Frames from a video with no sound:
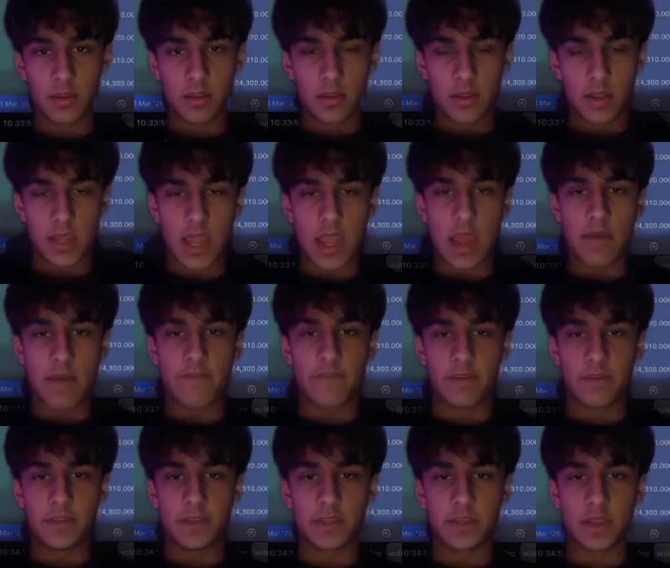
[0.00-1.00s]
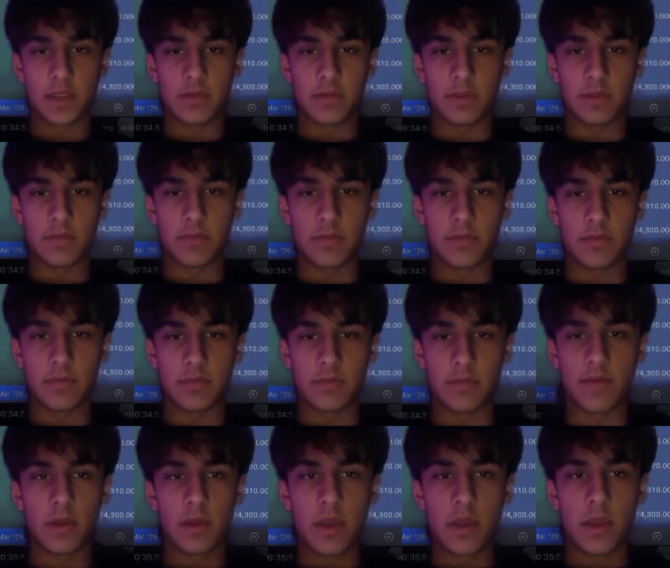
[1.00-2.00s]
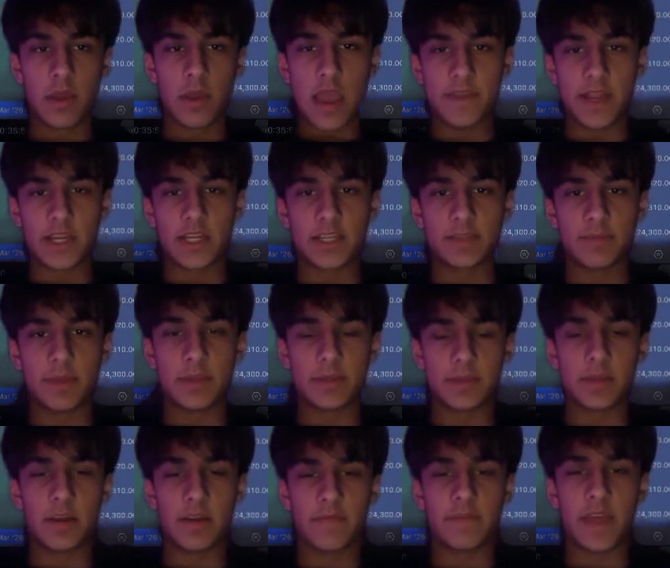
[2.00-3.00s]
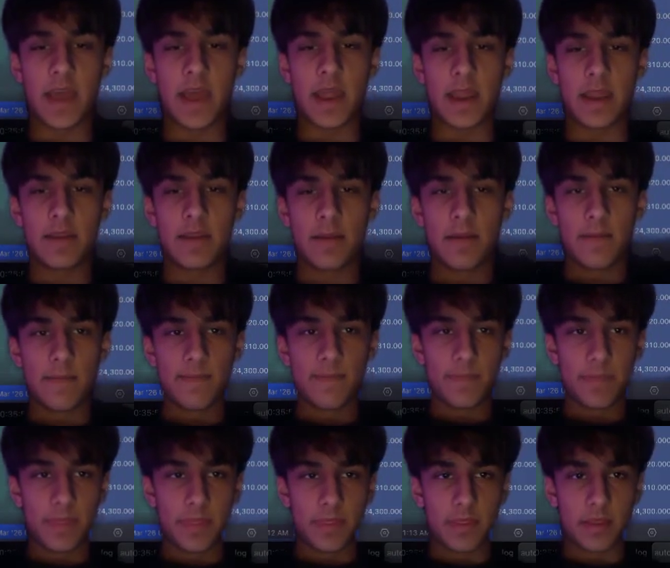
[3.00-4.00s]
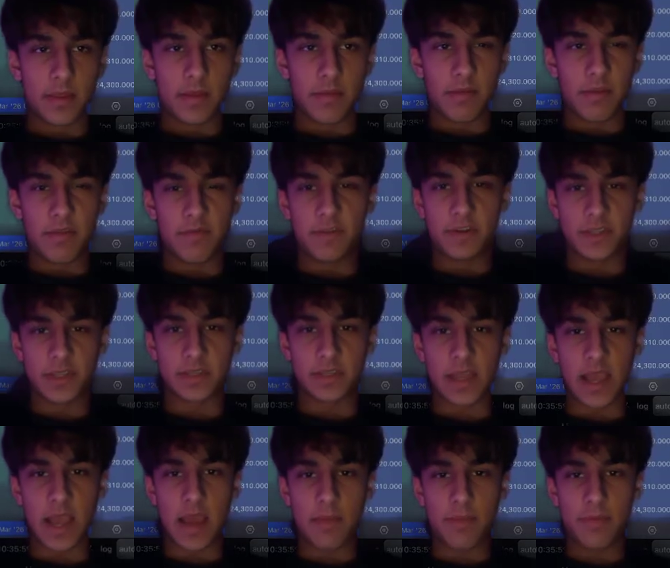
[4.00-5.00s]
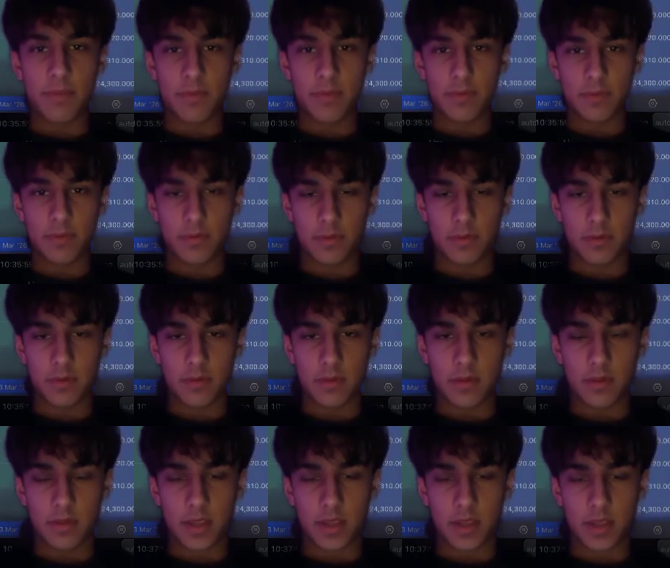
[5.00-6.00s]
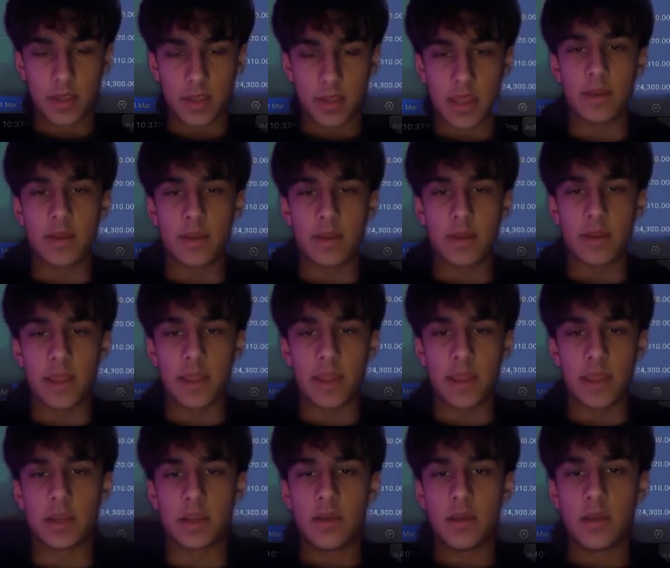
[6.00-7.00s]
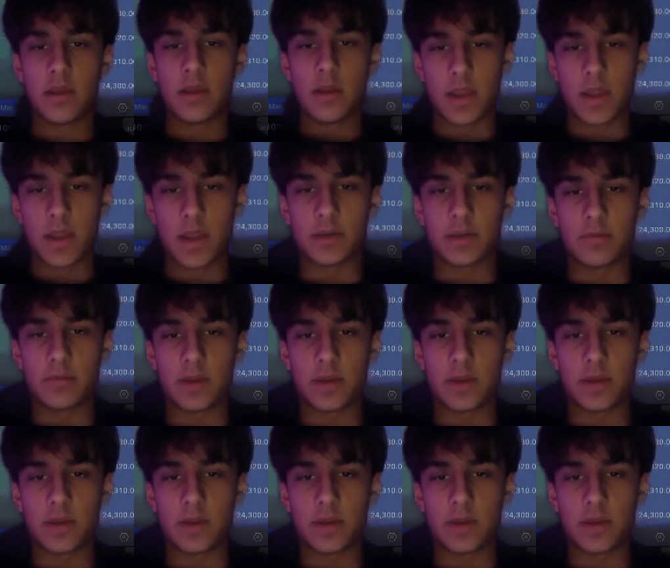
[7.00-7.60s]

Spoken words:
Yeah, fill in this equilibrium level. Have negative displacement off that. Can we inverse this gap? Okay, never mind. Yeah, that's good. We're entered.